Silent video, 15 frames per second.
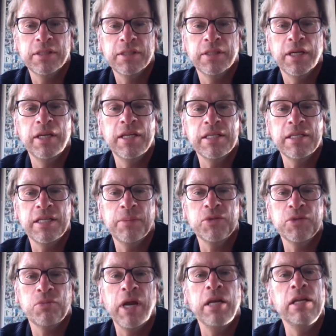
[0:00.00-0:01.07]
And his name
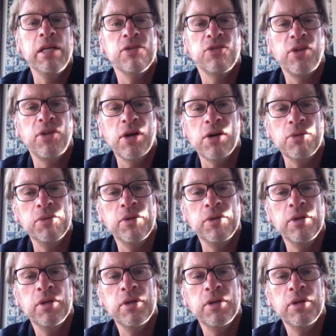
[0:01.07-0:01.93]
was Randy Stone.